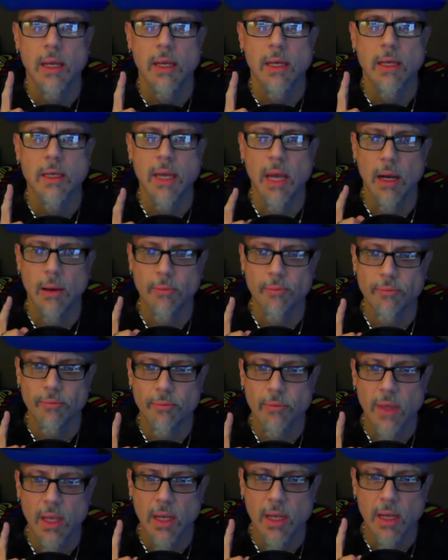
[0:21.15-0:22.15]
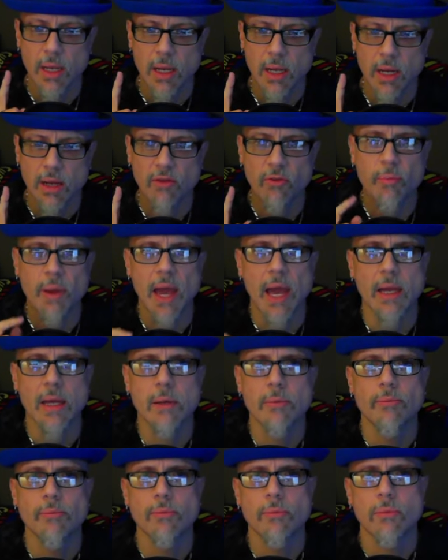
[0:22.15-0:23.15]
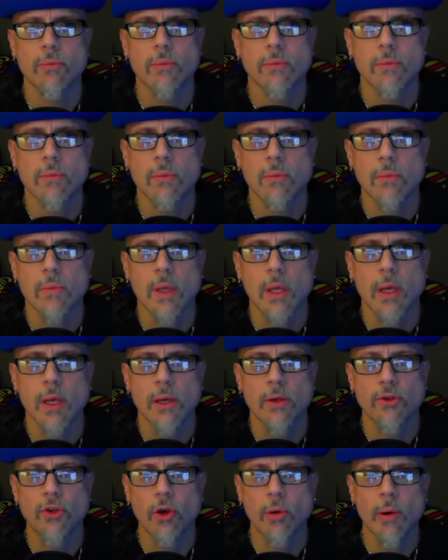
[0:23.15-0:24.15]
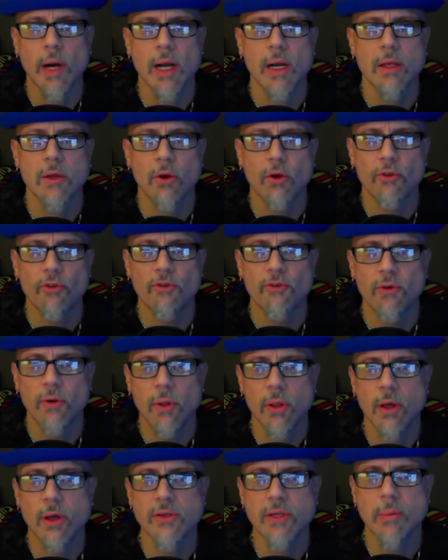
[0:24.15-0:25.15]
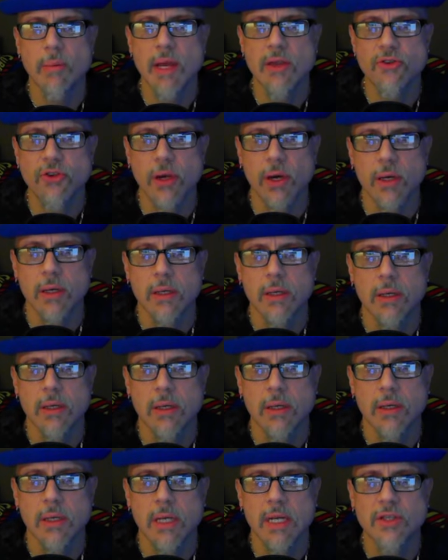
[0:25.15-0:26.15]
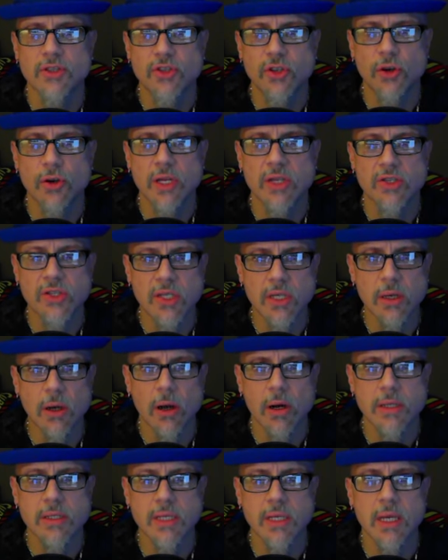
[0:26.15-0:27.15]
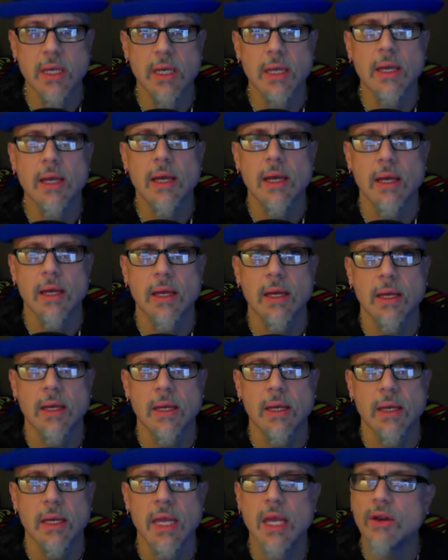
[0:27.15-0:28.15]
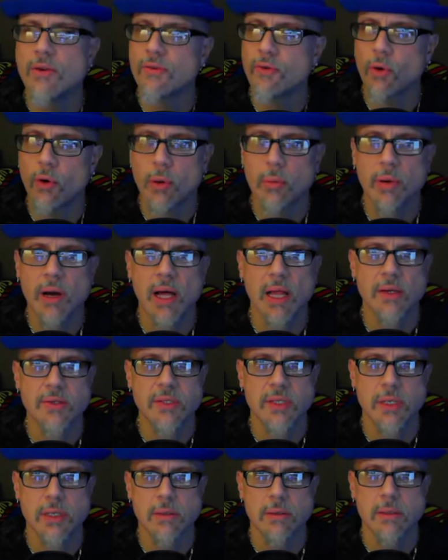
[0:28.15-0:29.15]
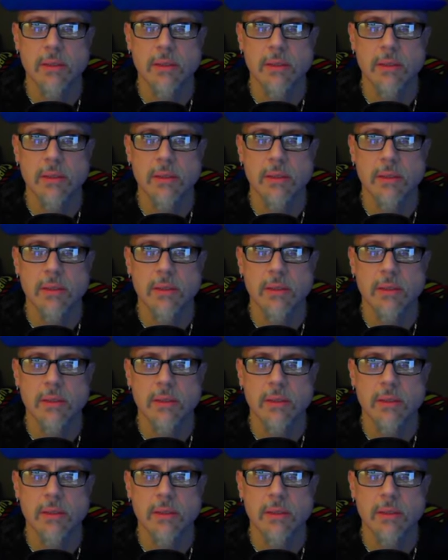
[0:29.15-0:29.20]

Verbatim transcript: yeah, it's back. Joe Biden goes full on dementia, inserting CRT in foreign policy.